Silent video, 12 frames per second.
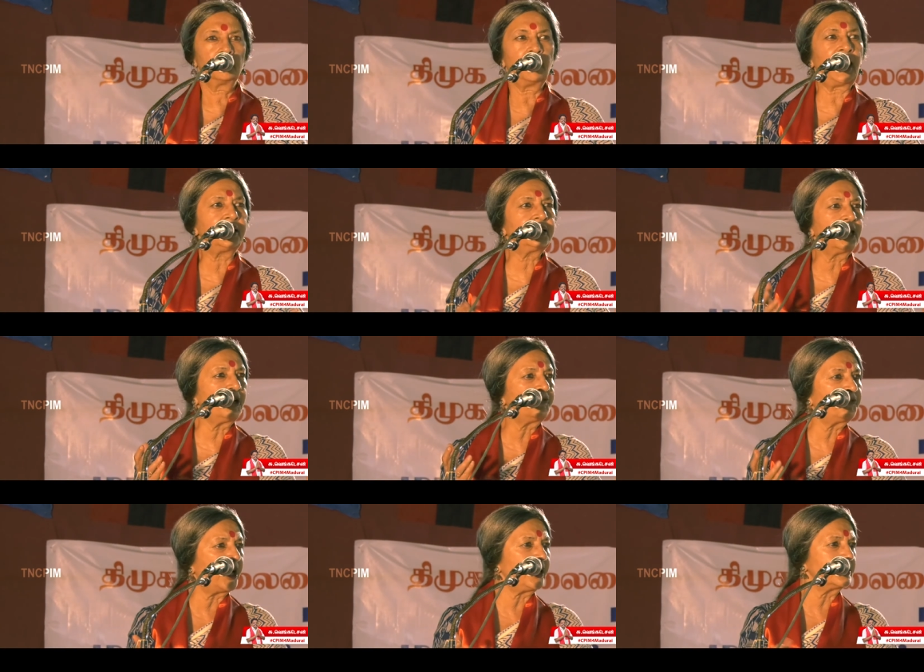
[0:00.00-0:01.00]
My dear
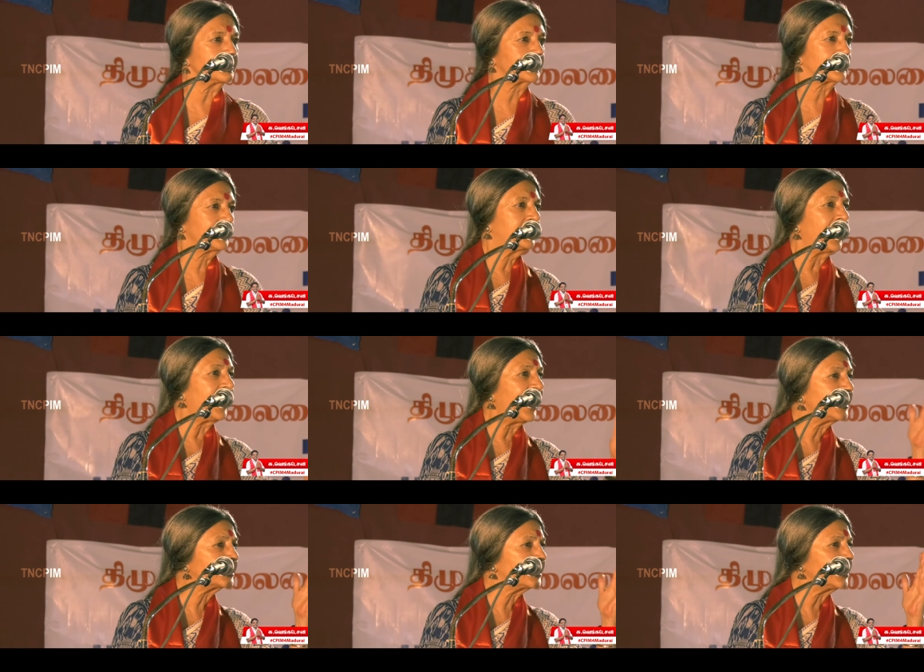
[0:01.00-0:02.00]
friends, the
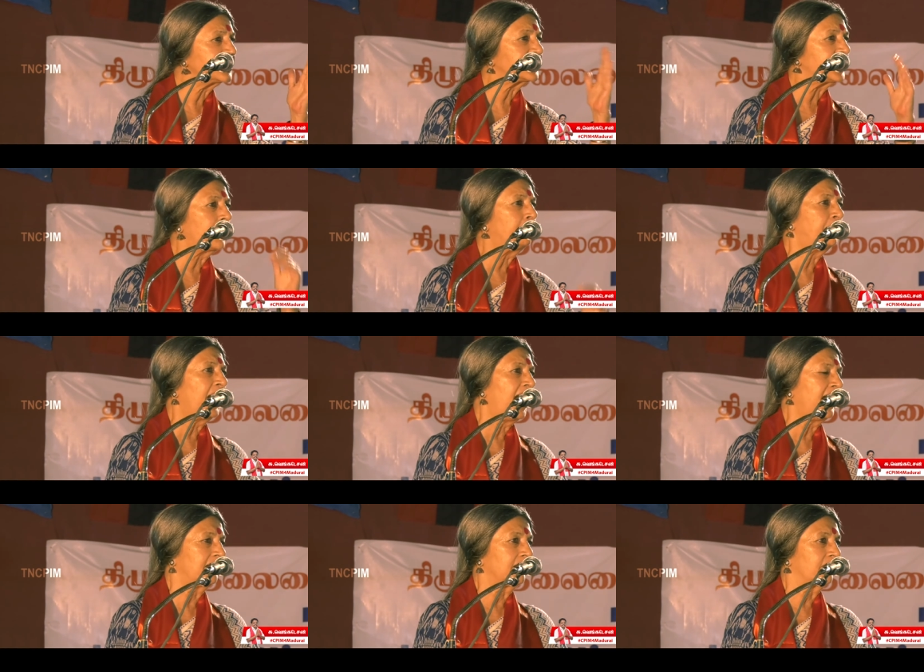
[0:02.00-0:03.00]
S C
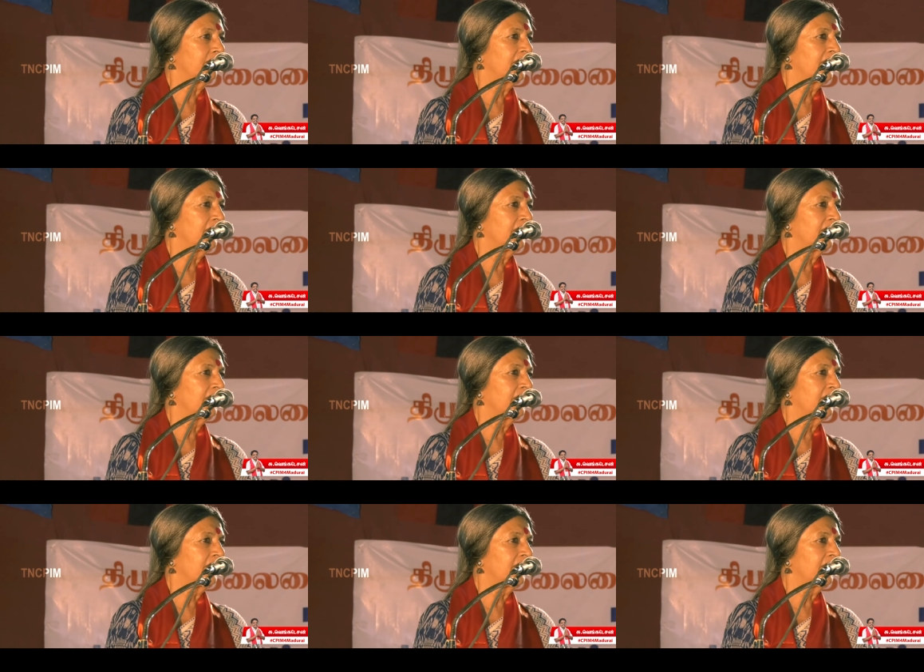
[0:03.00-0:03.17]
sub-plan